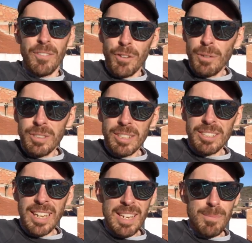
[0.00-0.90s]
Food's the
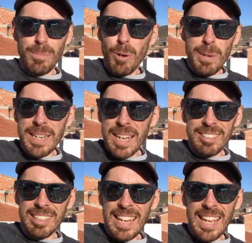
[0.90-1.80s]
same, probably
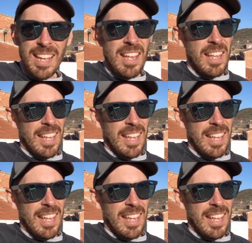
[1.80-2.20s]
less here.